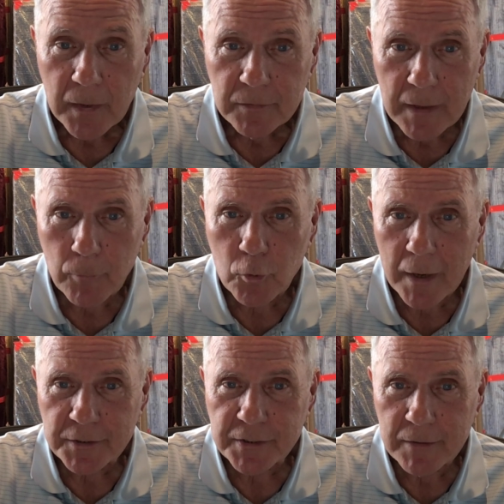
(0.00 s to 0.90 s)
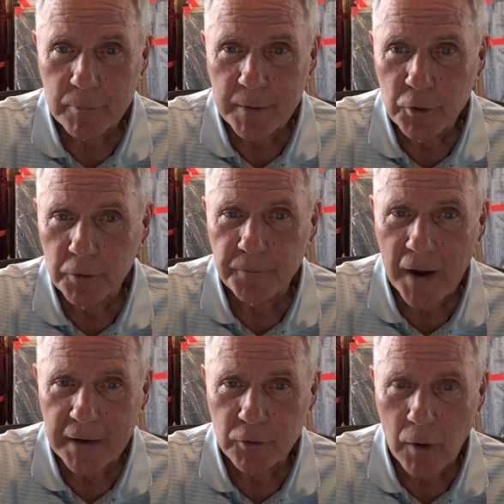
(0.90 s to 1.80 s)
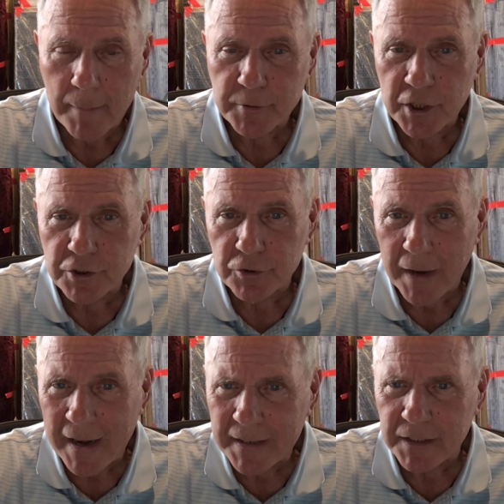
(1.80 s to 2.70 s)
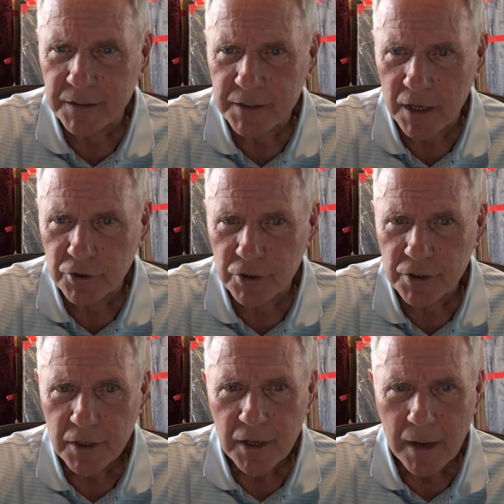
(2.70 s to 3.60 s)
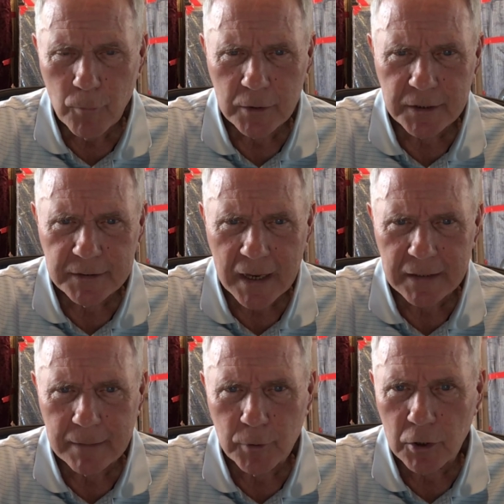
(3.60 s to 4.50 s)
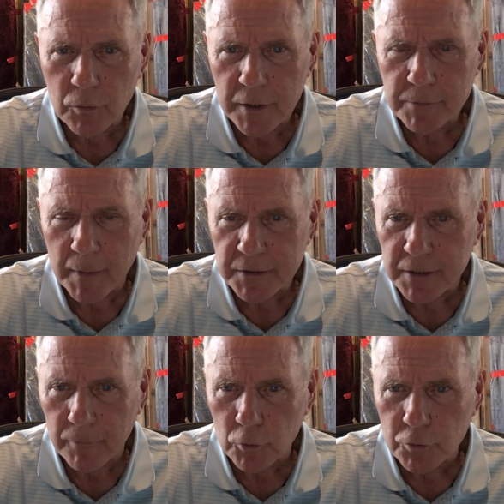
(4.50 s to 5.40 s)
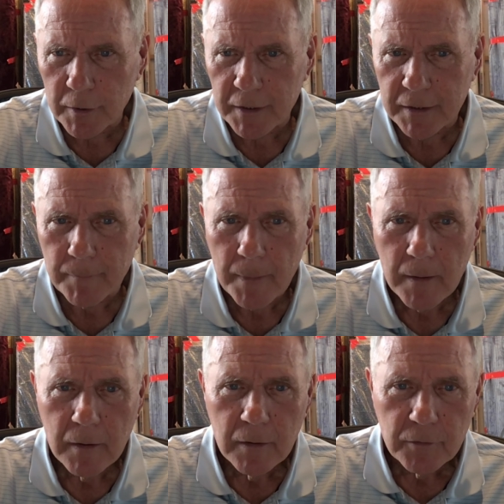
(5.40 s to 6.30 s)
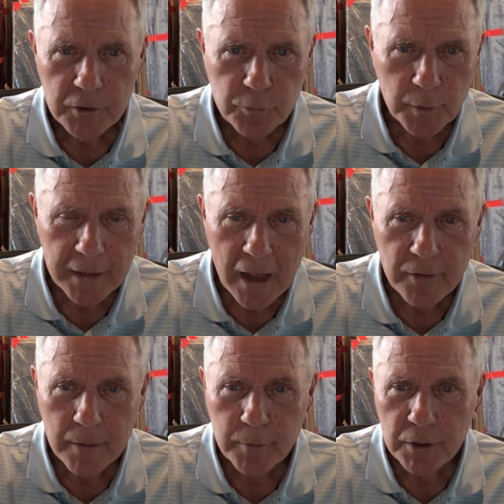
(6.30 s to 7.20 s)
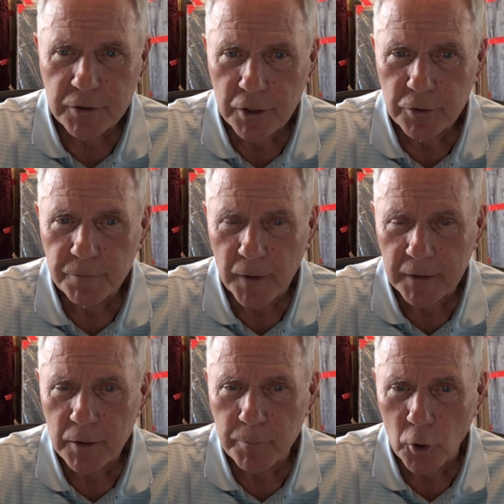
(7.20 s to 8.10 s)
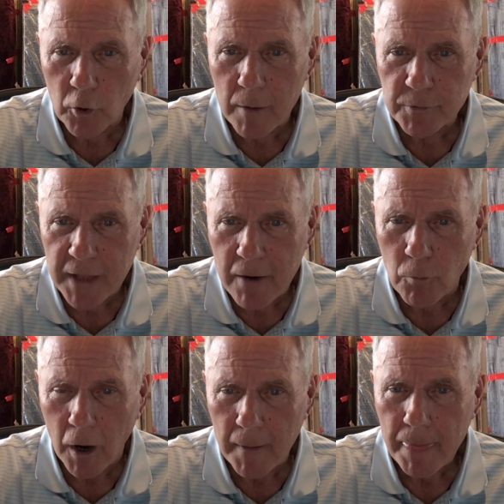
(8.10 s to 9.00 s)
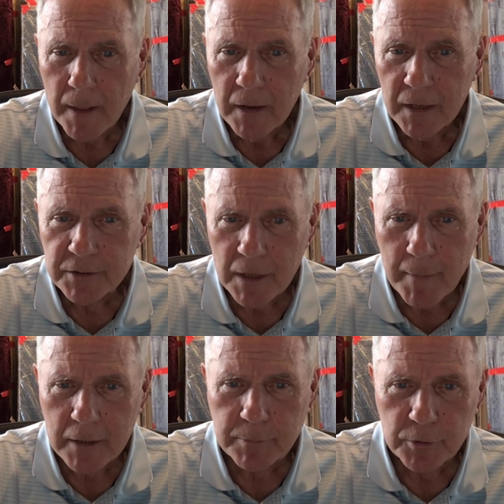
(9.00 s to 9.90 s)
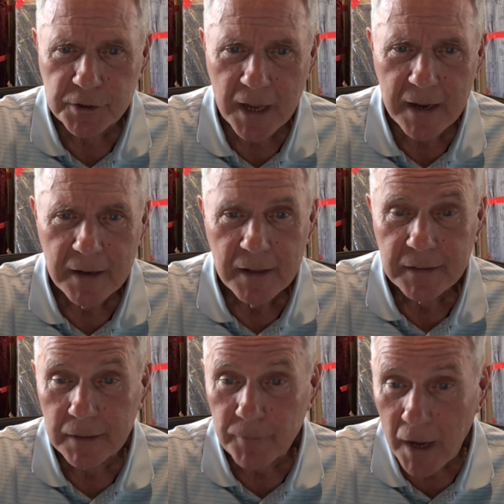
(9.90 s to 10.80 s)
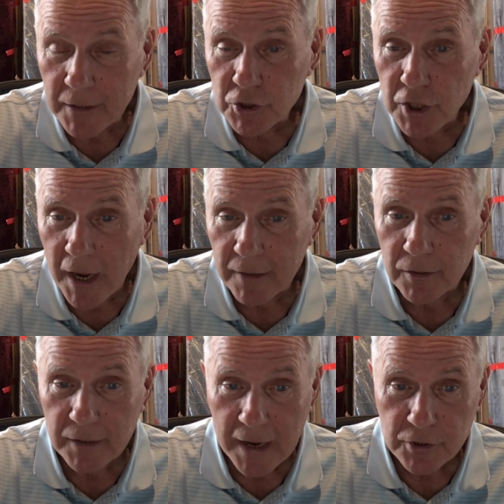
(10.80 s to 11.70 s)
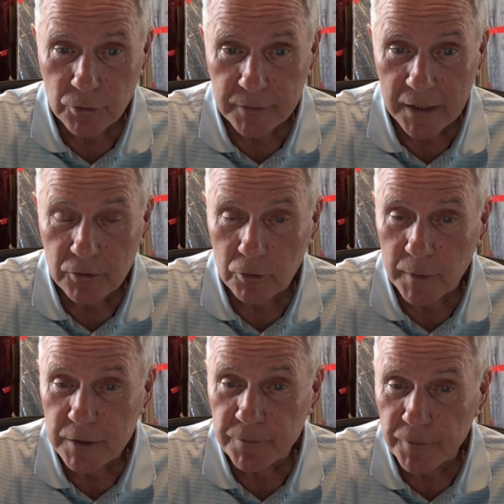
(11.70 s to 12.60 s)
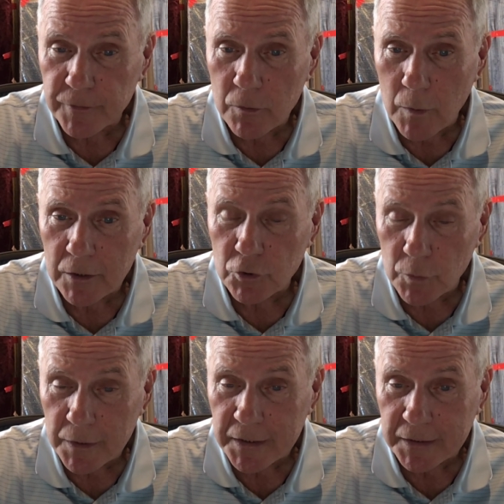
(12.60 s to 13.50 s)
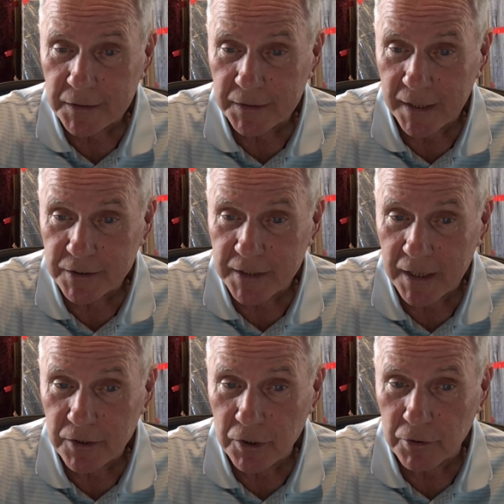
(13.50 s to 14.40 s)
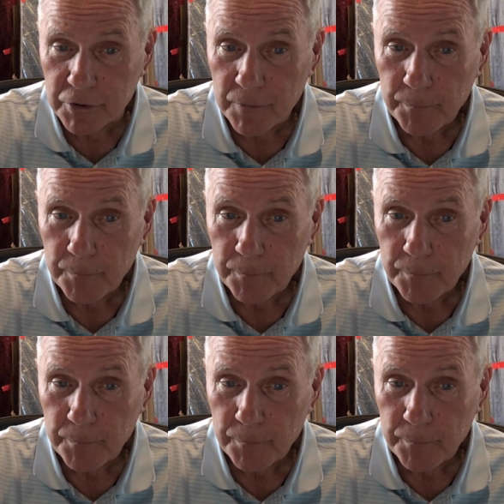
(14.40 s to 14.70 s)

Democrats seem to be unified in their opposition to any concessions and want the debt limit increased by several trillion. This would allow them to continue funding the programs they want, and some experts say that if unchecked, the national debt could reach $51 trillion in the next 10 years.